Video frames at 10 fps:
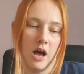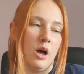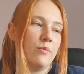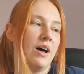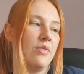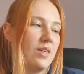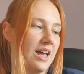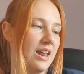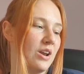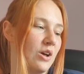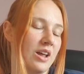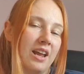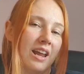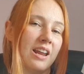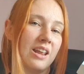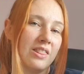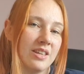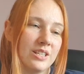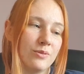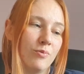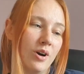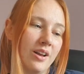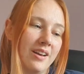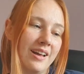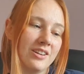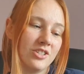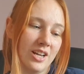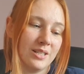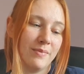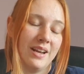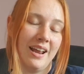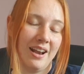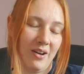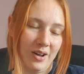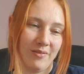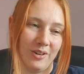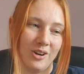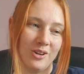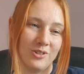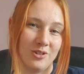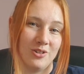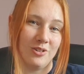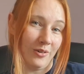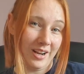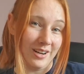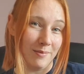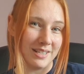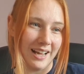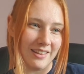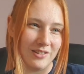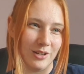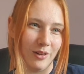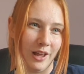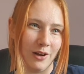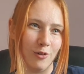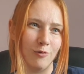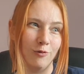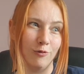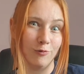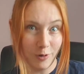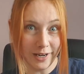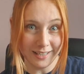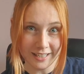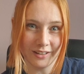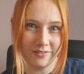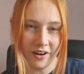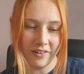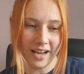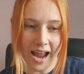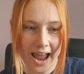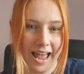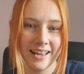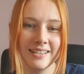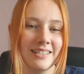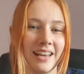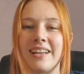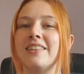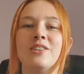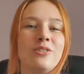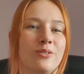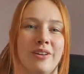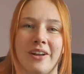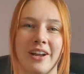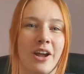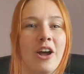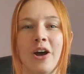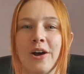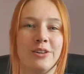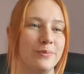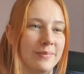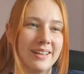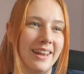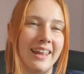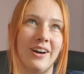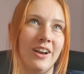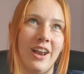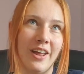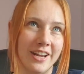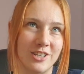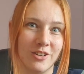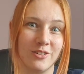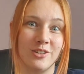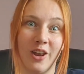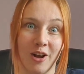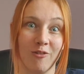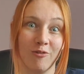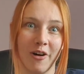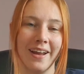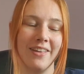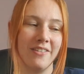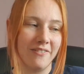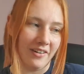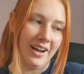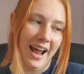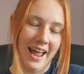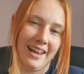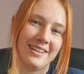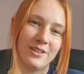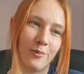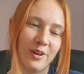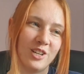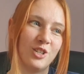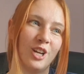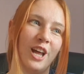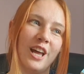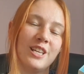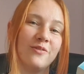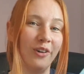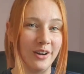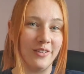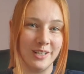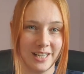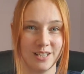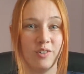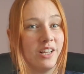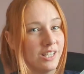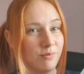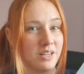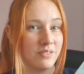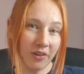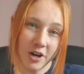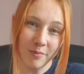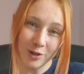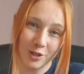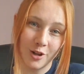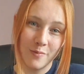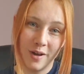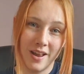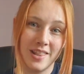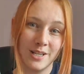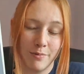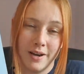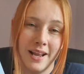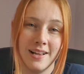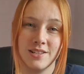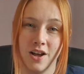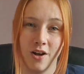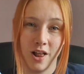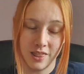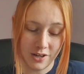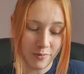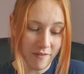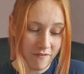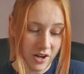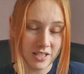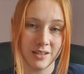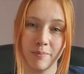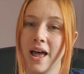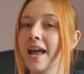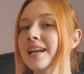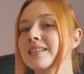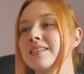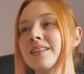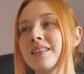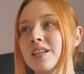And then in this one, Jasmine and Ivan don't end up together until like right at the very end. Like they don't like admit that they kind of like each other until like right at the very end, which is very, very satisfying. This one is very much slow burn. This one is a little bit faster paced.